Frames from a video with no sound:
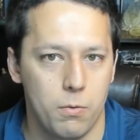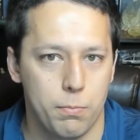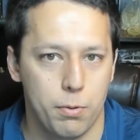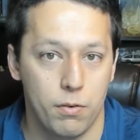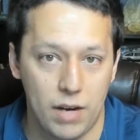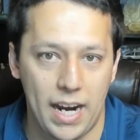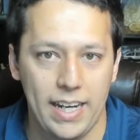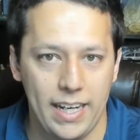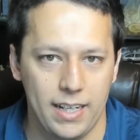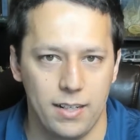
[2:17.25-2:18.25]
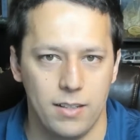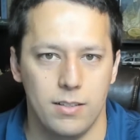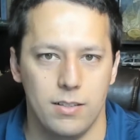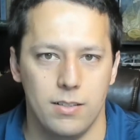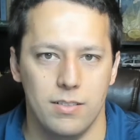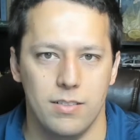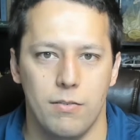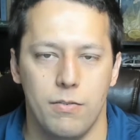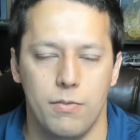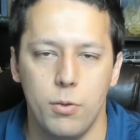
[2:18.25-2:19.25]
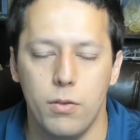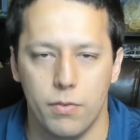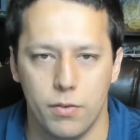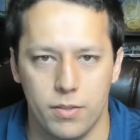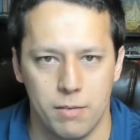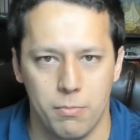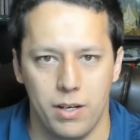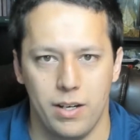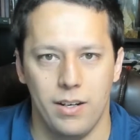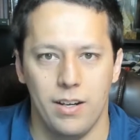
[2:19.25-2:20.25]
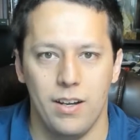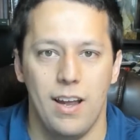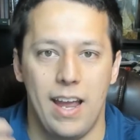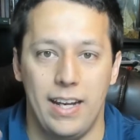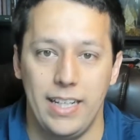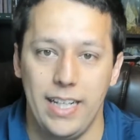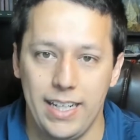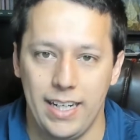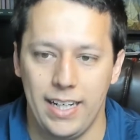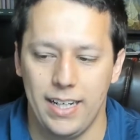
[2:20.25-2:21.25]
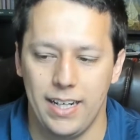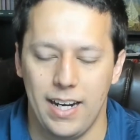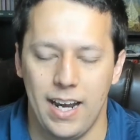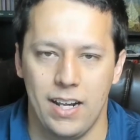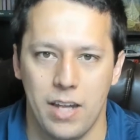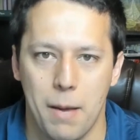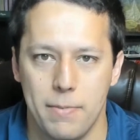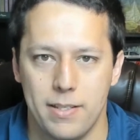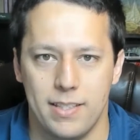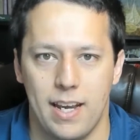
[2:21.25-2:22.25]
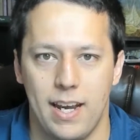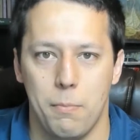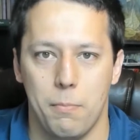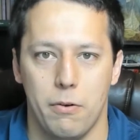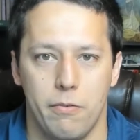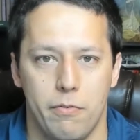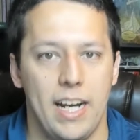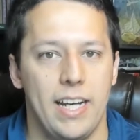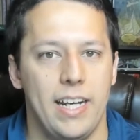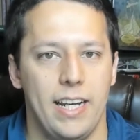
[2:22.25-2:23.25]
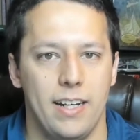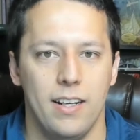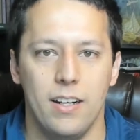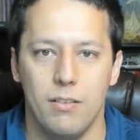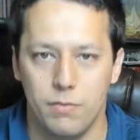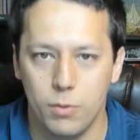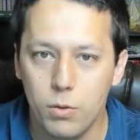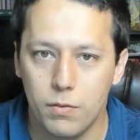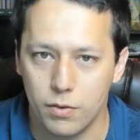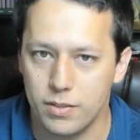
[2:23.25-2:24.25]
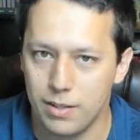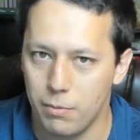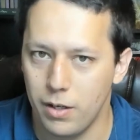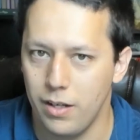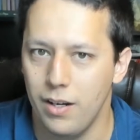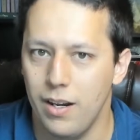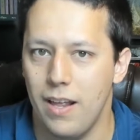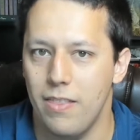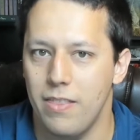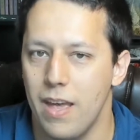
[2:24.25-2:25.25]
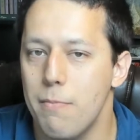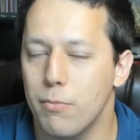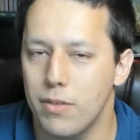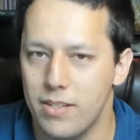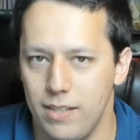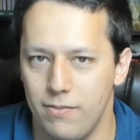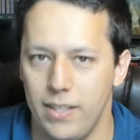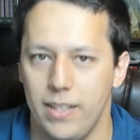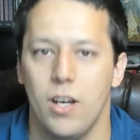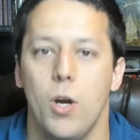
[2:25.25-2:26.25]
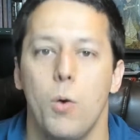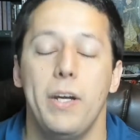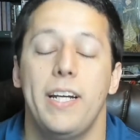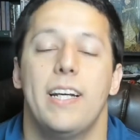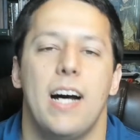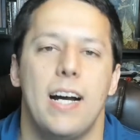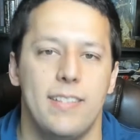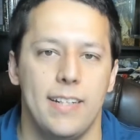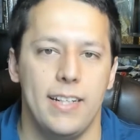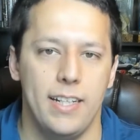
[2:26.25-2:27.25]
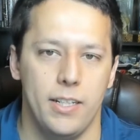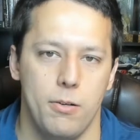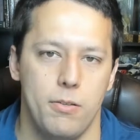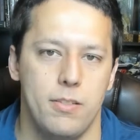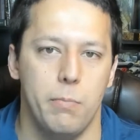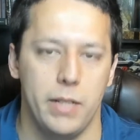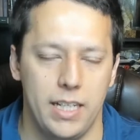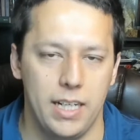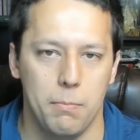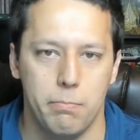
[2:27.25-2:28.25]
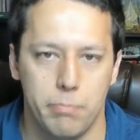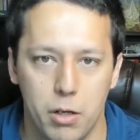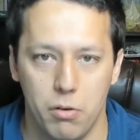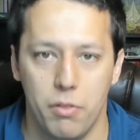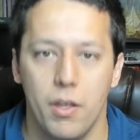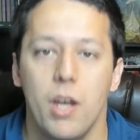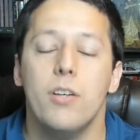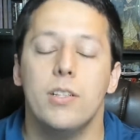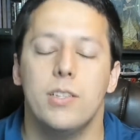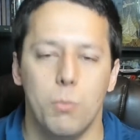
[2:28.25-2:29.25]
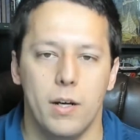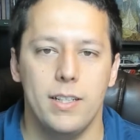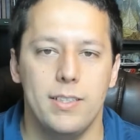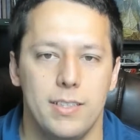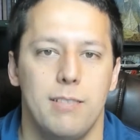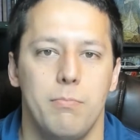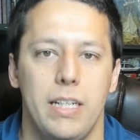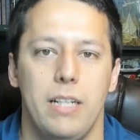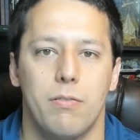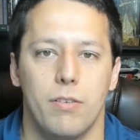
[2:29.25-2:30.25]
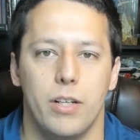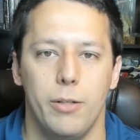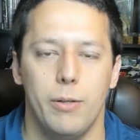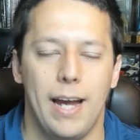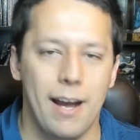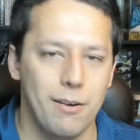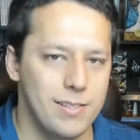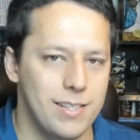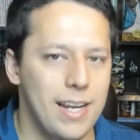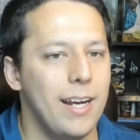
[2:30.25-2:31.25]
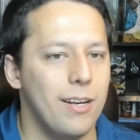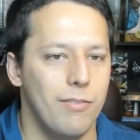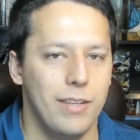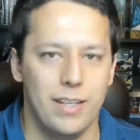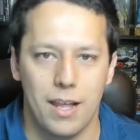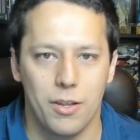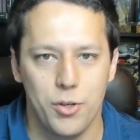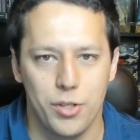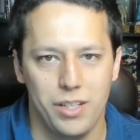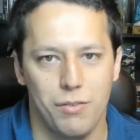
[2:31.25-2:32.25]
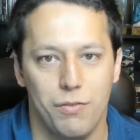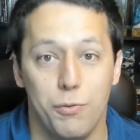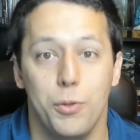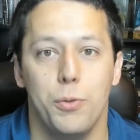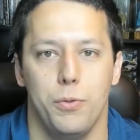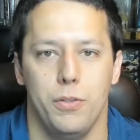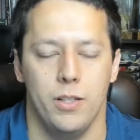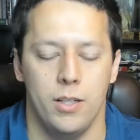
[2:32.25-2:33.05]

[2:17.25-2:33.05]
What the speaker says: providing food for someone and eating, and on the opposite side, providing food for someone and them receiving. We got to get used to being both. So, what does this mean for you outside of the analogy of food?